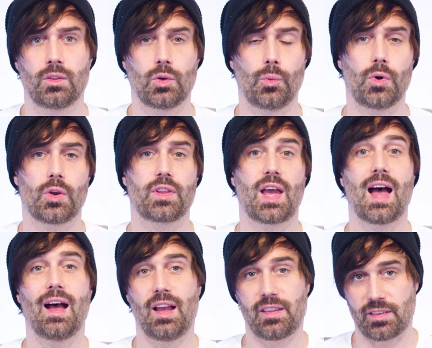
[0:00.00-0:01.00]
The word
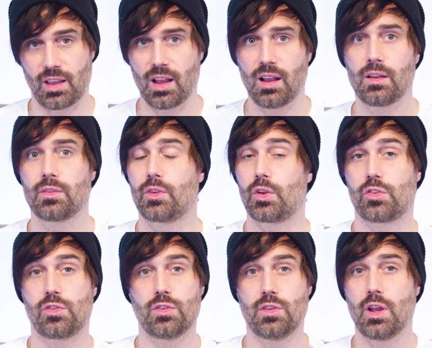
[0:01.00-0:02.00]
hasard does
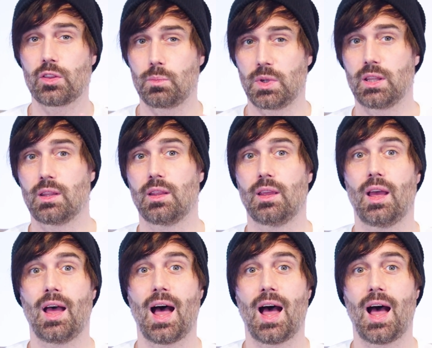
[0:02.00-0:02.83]
not mean